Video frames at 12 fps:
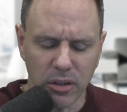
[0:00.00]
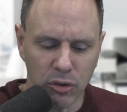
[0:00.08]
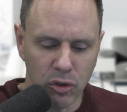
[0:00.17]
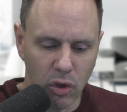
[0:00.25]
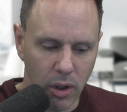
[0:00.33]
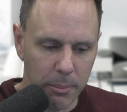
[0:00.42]

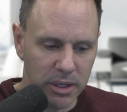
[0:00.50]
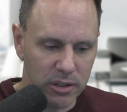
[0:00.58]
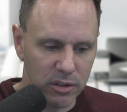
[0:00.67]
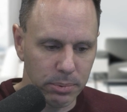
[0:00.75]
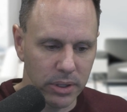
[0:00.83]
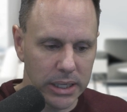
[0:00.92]
So let me
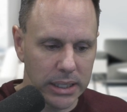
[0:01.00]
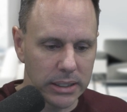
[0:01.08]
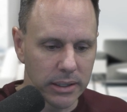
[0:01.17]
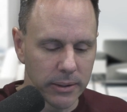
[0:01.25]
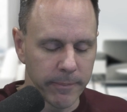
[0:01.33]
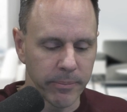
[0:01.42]

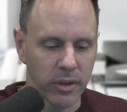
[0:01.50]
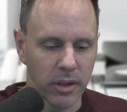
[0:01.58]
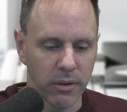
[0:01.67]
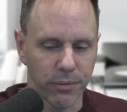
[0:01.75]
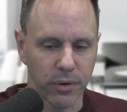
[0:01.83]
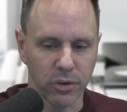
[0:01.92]
explain
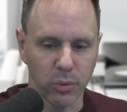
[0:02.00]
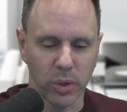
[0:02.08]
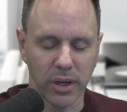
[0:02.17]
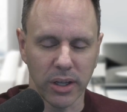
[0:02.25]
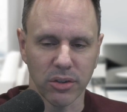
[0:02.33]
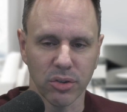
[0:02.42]
first
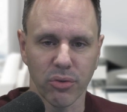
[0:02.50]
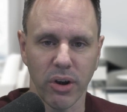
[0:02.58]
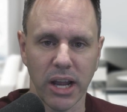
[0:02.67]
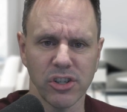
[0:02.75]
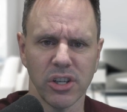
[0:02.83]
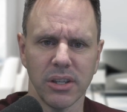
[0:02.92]
what a
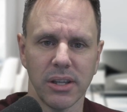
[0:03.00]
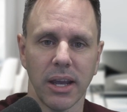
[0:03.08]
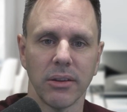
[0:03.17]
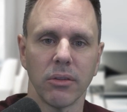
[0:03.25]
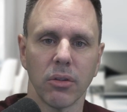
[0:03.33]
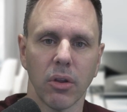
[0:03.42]
scratch and
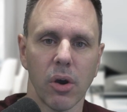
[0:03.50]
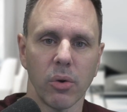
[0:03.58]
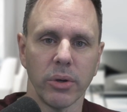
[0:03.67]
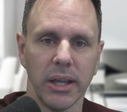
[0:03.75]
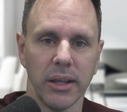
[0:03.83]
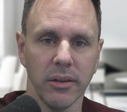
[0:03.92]
dent
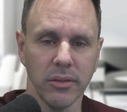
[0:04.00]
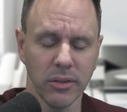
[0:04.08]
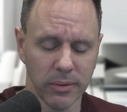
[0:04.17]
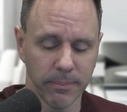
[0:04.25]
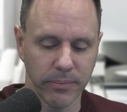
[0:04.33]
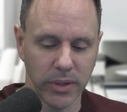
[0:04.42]
loan
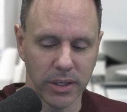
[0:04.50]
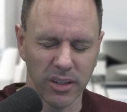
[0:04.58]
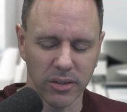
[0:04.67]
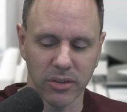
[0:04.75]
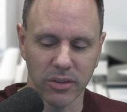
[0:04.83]
is. And this is